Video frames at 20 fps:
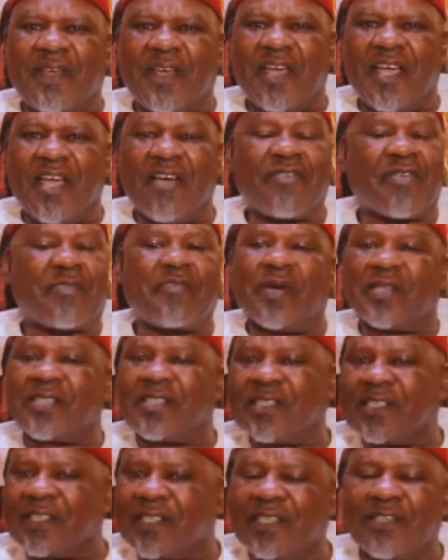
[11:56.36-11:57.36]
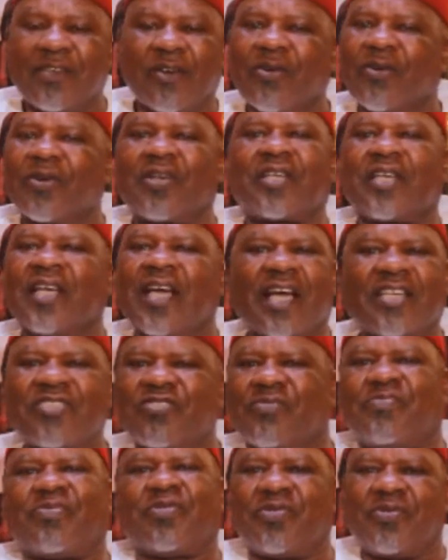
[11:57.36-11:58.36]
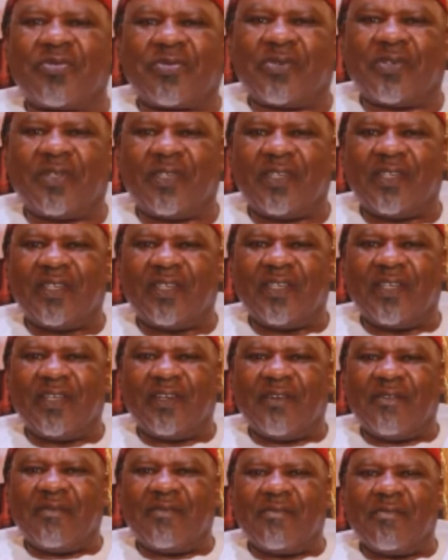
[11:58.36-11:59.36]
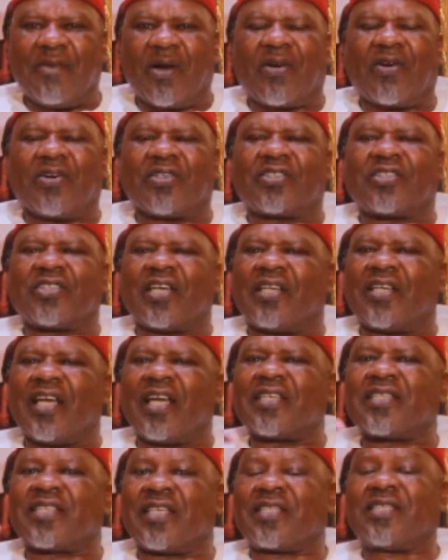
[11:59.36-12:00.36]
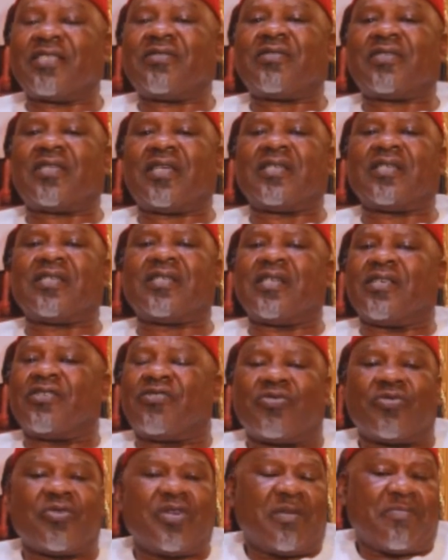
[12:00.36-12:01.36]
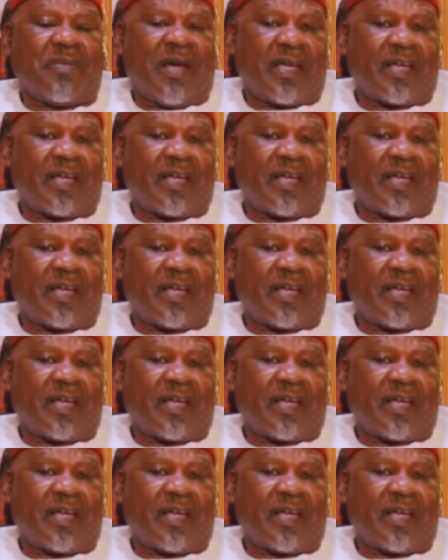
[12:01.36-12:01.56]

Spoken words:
every person said, look, it has to be you. Because there are certain things they do in my